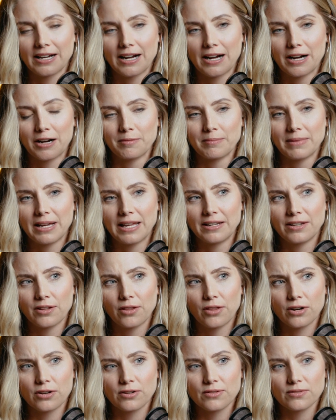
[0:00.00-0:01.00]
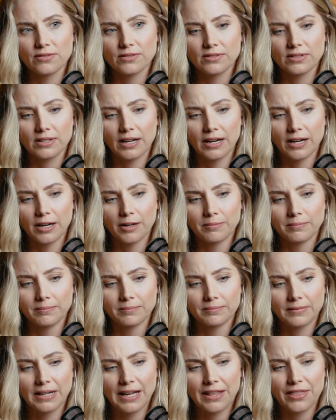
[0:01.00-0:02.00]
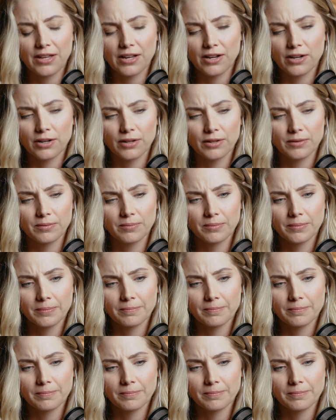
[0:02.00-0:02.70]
and there's, I think, a